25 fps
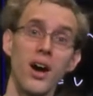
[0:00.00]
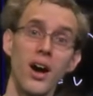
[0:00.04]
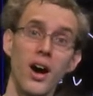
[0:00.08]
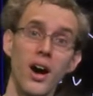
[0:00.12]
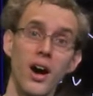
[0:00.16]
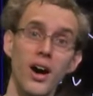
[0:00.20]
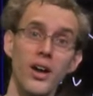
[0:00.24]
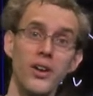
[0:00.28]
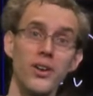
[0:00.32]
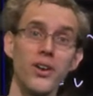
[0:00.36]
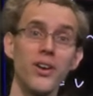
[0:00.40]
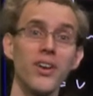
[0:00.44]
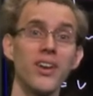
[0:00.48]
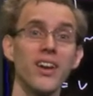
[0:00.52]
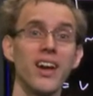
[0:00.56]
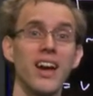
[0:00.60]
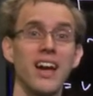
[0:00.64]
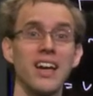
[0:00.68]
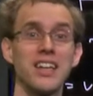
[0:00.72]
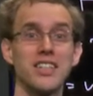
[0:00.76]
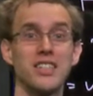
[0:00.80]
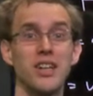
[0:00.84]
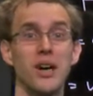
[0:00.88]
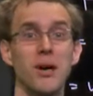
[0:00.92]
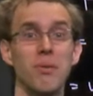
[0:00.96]
Another
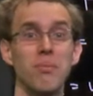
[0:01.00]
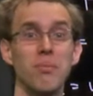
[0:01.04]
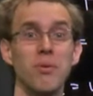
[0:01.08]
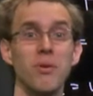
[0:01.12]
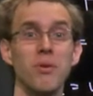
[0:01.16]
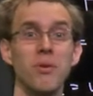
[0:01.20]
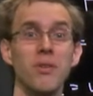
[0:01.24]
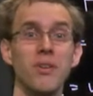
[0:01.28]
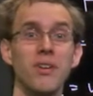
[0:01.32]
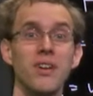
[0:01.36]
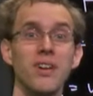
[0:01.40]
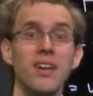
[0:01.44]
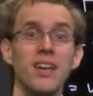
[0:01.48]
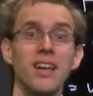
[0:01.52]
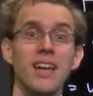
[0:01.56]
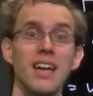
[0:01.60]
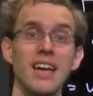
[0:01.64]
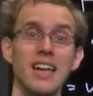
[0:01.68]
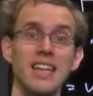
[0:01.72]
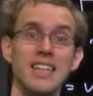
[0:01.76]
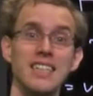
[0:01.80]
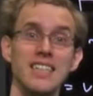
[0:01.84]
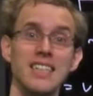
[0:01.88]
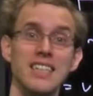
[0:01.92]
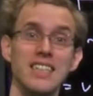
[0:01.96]
example
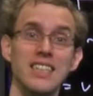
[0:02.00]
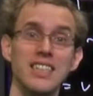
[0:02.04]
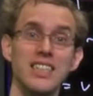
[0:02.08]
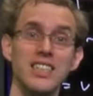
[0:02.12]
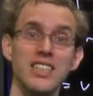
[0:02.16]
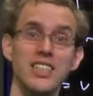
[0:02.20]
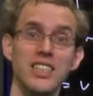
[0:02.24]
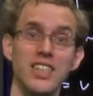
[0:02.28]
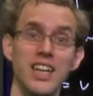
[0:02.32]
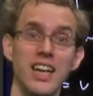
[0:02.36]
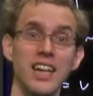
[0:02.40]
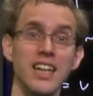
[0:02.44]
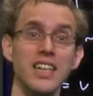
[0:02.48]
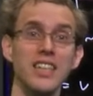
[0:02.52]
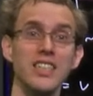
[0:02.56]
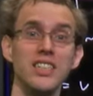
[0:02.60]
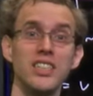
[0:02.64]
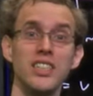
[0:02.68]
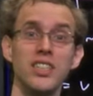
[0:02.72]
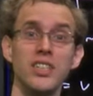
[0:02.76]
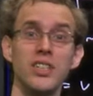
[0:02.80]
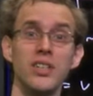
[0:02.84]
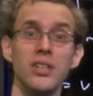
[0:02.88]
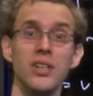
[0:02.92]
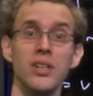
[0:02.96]
is the
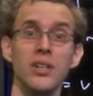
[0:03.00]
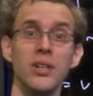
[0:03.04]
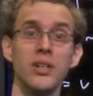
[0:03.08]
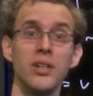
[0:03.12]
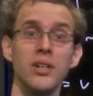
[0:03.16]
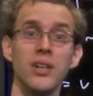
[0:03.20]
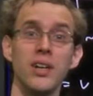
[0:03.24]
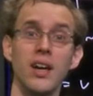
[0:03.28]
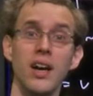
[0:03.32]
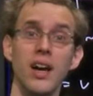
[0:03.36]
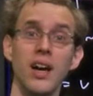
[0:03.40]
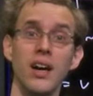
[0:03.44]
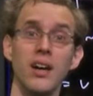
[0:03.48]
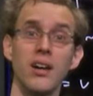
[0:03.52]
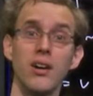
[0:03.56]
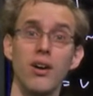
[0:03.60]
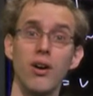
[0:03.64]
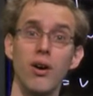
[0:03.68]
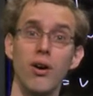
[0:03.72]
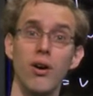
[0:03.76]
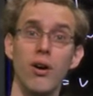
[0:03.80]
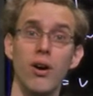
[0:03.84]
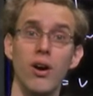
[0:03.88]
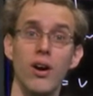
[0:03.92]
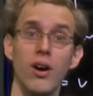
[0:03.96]
change
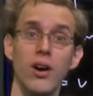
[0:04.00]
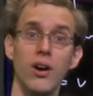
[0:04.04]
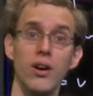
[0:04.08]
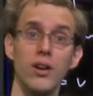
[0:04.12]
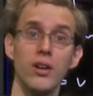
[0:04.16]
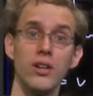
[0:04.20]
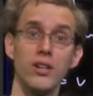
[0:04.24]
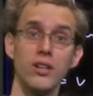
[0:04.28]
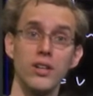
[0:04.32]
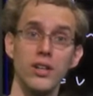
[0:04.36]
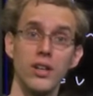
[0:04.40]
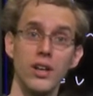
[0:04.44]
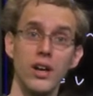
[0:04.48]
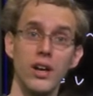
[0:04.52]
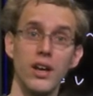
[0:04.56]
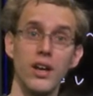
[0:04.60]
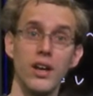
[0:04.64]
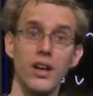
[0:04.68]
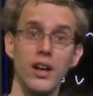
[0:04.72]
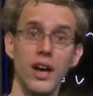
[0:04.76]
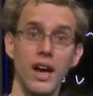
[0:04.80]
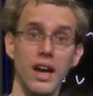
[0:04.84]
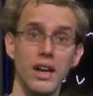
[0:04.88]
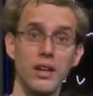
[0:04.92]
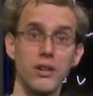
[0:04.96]
uh, uh,
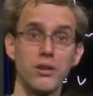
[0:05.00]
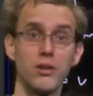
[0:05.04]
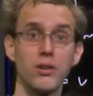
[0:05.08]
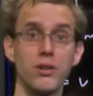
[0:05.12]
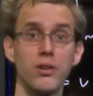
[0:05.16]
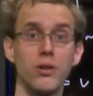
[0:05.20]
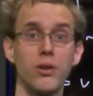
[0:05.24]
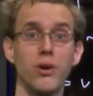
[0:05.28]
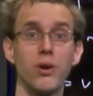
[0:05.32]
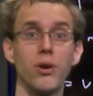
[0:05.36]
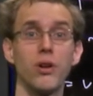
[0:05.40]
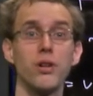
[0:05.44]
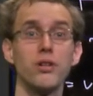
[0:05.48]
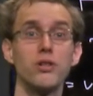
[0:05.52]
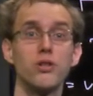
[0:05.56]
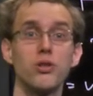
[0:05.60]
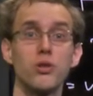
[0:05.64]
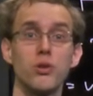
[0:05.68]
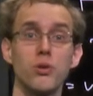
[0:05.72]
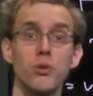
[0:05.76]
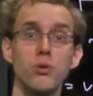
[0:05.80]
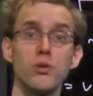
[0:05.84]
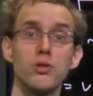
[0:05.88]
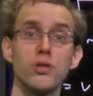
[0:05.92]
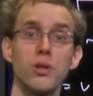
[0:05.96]
and current
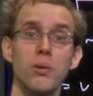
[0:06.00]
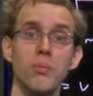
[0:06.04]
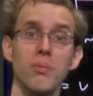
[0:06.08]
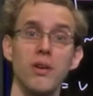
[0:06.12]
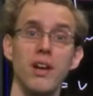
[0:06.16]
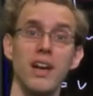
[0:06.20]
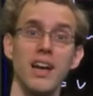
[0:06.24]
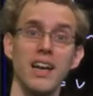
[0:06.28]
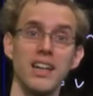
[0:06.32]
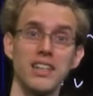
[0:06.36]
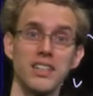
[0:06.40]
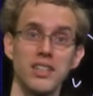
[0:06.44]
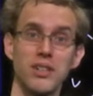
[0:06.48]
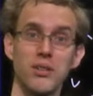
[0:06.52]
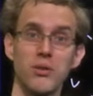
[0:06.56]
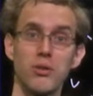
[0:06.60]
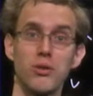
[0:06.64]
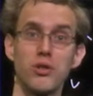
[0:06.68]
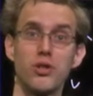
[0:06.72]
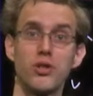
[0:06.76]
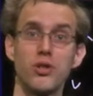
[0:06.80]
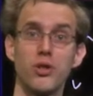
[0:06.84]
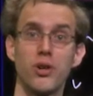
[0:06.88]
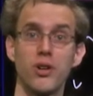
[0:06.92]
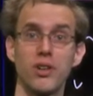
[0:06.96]
through some electrical
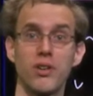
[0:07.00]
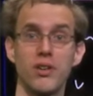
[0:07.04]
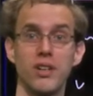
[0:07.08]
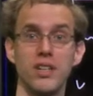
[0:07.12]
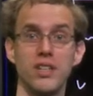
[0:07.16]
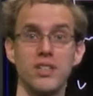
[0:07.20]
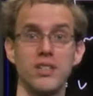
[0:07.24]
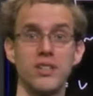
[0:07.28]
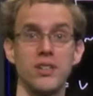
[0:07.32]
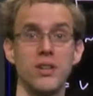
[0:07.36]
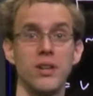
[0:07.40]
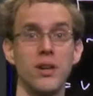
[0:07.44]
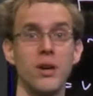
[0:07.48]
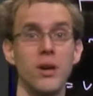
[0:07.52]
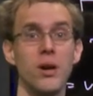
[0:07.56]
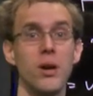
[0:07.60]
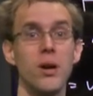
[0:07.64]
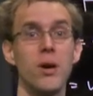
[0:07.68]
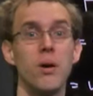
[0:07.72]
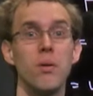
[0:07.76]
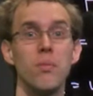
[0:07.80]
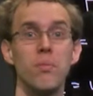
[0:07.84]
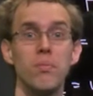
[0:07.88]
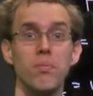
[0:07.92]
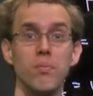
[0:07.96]
circuit.
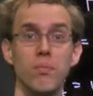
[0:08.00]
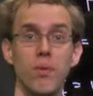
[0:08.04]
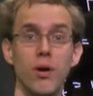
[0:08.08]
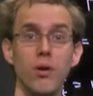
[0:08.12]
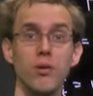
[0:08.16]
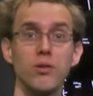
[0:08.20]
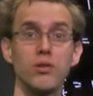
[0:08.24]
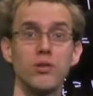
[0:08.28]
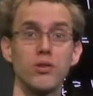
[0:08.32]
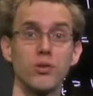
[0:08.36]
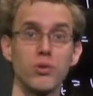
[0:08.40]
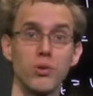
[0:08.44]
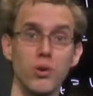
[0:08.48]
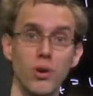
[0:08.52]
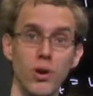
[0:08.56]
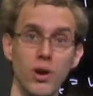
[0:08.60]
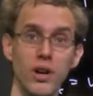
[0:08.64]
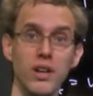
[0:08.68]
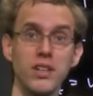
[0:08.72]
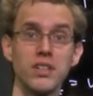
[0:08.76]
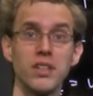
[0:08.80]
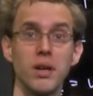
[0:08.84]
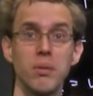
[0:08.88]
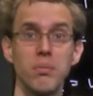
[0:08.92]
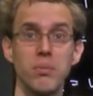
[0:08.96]
Both
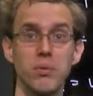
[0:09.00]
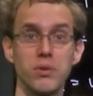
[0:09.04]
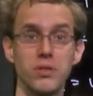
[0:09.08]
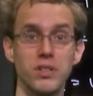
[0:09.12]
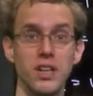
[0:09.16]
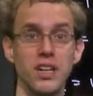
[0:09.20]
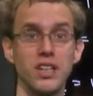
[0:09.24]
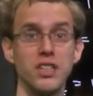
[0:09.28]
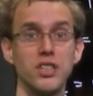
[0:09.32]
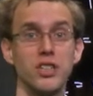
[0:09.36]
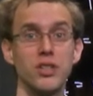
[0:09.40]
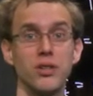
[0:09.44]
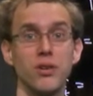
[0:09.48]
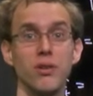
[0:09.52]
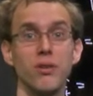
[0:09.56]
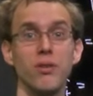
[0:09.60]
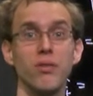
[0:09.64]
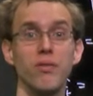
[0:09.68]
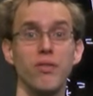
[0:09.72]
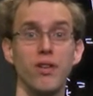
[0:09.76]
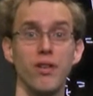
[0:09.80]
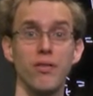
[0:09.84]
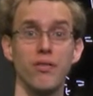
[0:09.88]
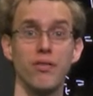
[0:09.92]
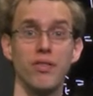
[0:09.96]
current and potential
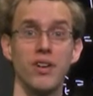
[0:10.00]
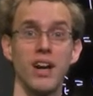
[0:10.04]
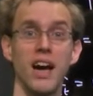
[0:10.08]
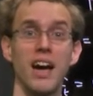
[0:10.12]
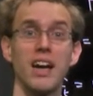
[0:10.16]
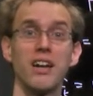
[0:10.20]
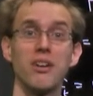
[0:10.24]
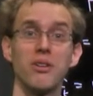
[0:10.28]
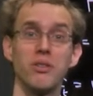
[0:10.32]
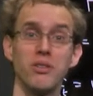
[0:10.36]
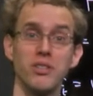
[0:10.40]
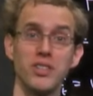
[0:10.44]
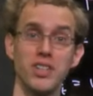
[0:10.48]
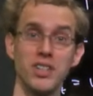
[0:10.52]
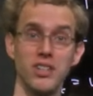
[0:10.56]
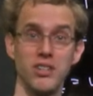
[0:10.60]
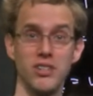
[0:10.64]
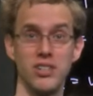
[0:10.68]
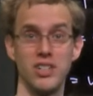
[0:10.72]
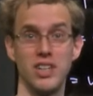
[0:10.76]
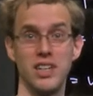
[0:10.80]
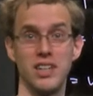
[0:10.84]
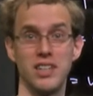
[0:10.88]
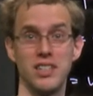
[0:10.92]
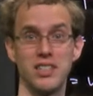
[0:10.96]
will vary
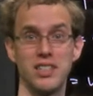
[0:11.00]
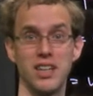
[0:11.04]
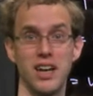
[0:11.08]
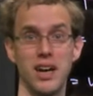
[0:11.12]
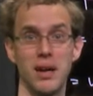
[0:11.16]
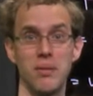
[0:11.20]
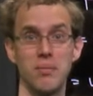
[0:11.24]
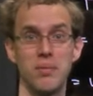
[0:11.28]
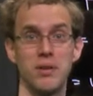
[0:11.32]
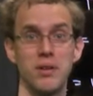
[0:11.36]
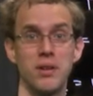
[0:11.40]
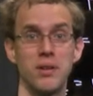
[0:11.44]
continuously in time.